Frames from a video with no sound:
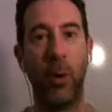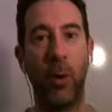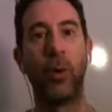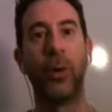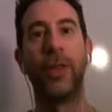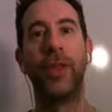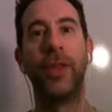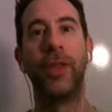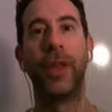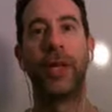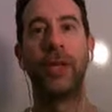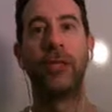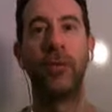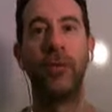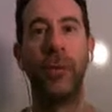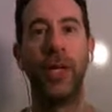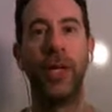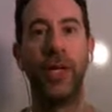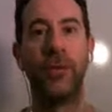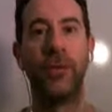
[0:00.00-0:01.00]
Or in the next few
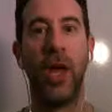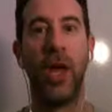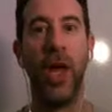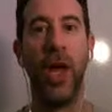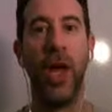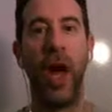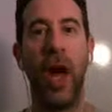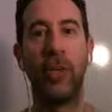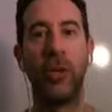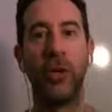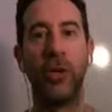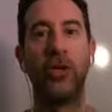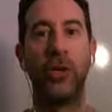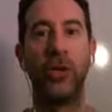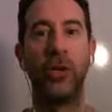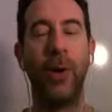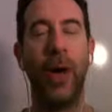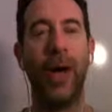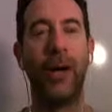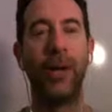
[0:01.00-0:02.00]
minutes, I'm going to show
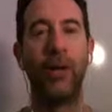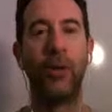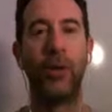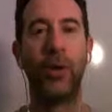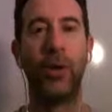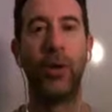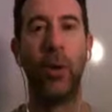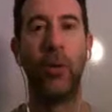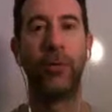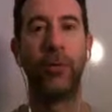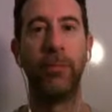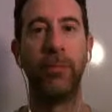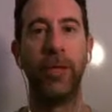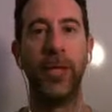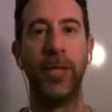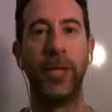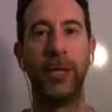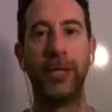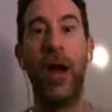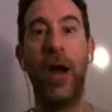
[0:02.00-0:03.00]
you how you can go from
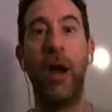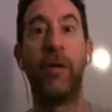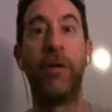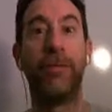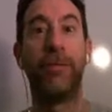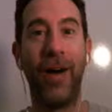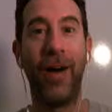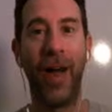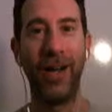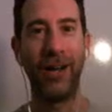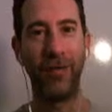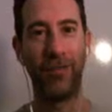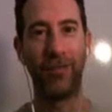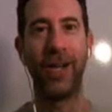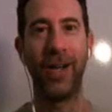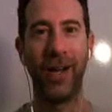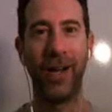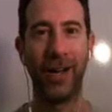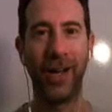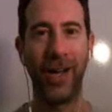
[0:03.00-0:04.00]
being terrified of
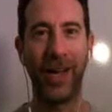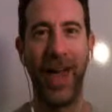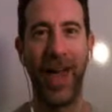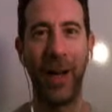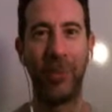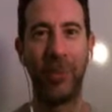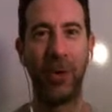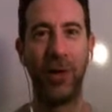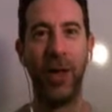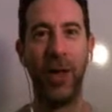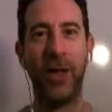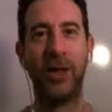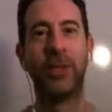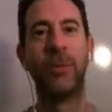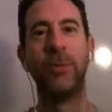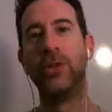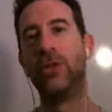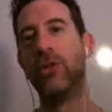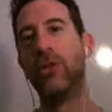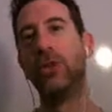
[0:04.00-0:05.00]
being on camera to
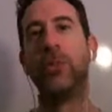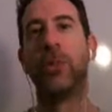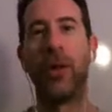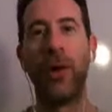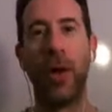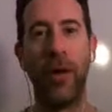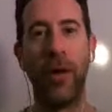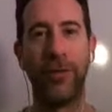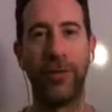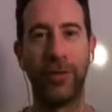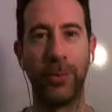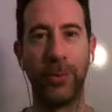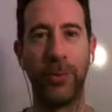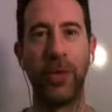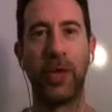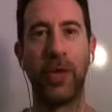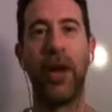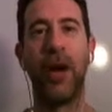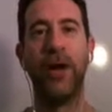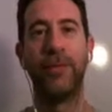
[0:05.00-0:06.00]
be super comfortable
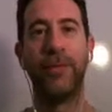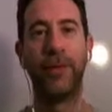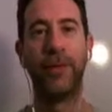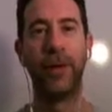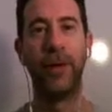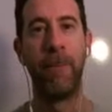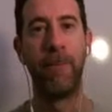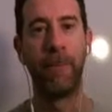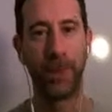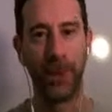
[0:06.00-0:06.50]
and confident